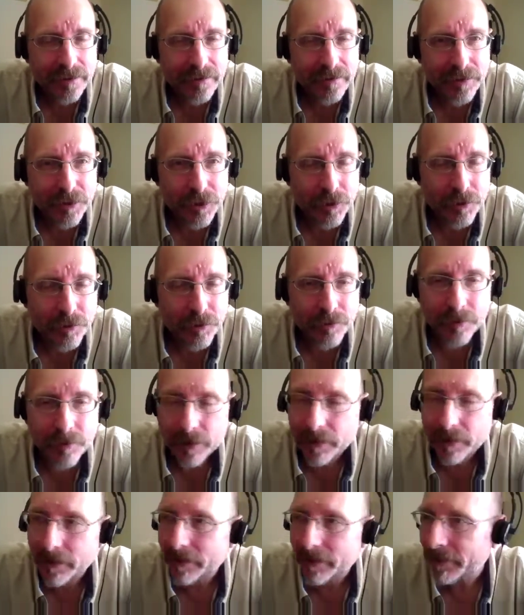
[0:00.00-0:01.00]

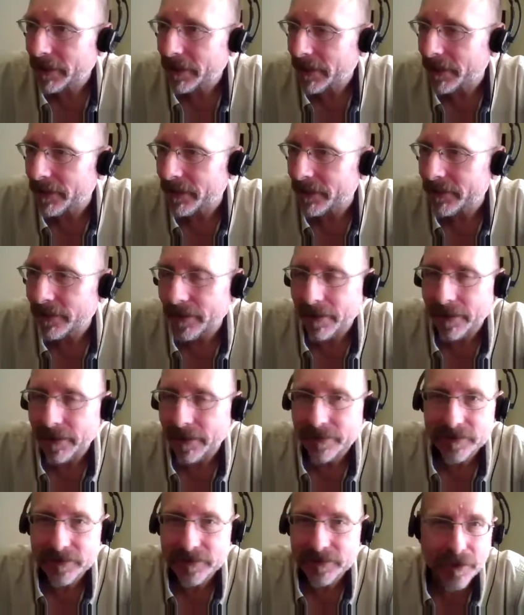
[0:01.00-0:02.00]
and
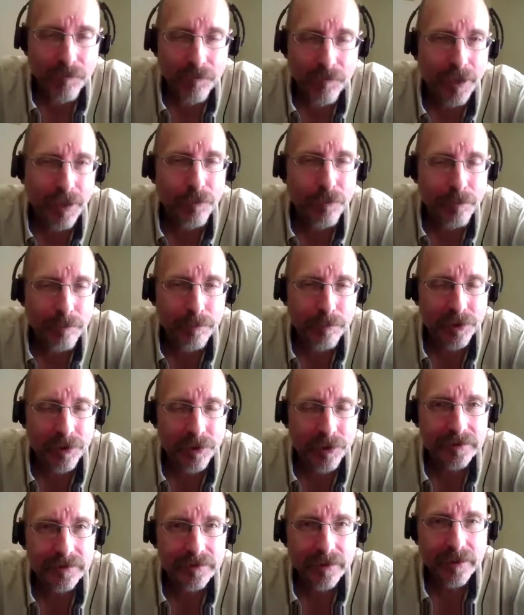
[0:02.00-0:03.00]
self-help
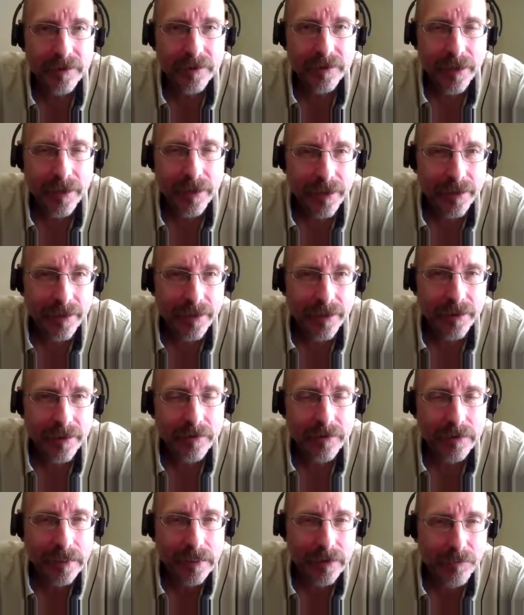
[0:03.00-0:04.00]
books, and
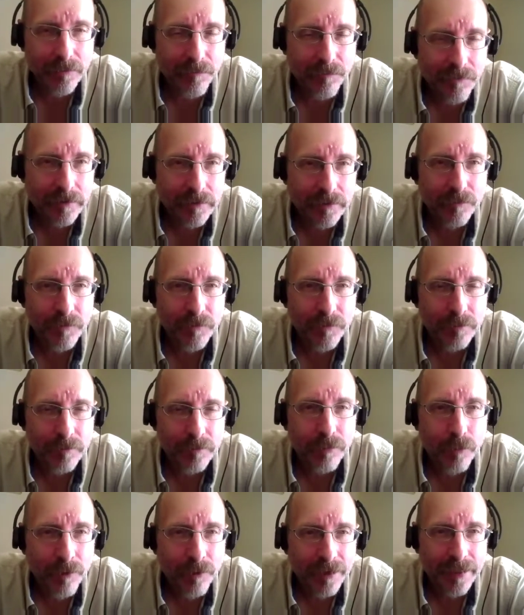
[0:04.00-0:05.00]
effectively
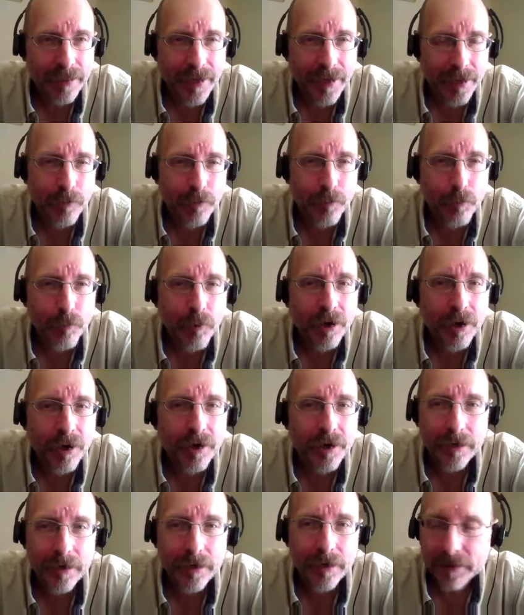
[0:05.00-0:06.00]
pointing out what
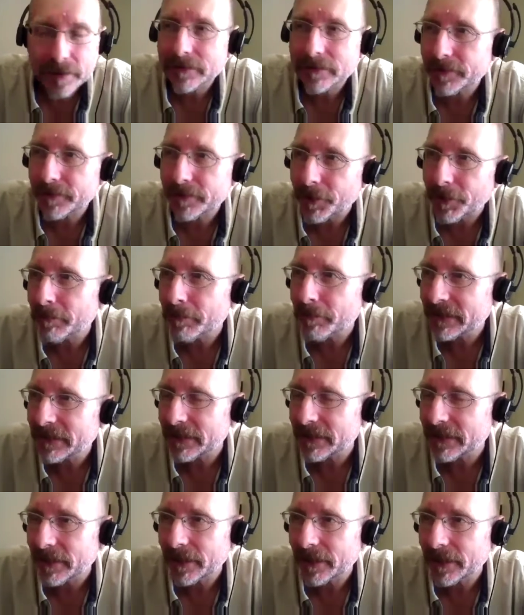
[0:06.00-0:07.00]
it is that they're missing.